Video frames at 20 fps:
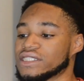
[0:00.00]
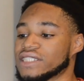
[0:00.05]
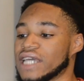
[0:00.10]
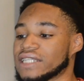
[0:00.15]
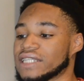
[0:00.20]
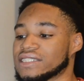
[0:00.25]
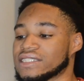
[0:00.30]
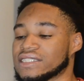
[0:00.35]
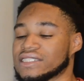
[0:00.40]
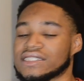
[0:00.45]

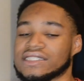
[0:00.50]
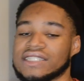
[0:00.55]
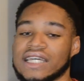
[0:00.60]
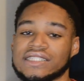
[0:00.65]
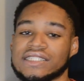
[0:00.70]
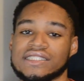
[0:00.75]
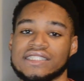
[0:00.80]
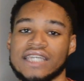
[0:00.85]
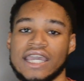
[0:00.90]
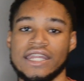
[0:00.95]
Texas and
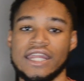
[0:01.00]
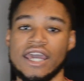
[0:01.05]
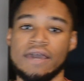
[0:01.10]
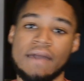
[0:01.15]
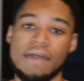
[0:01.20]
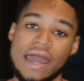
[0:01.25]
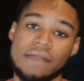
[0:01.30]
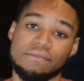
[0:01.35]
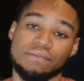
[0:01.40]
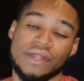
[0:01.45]
Texas A&M
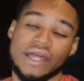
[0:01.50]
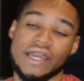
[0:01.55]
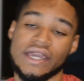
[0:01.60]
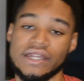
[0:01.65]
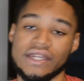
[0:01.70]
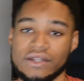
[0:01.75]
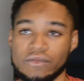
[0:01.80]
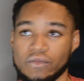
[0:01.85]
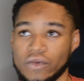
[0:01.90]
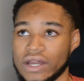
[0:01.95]
hadn't played in,